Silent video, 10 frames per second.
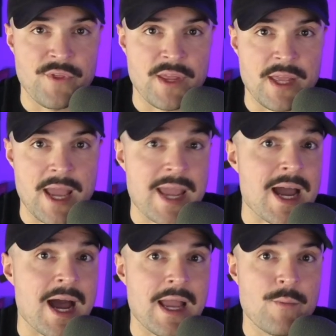the
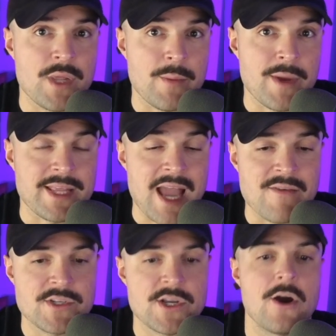AI a bit about the
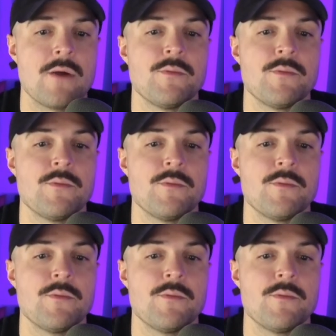avatar,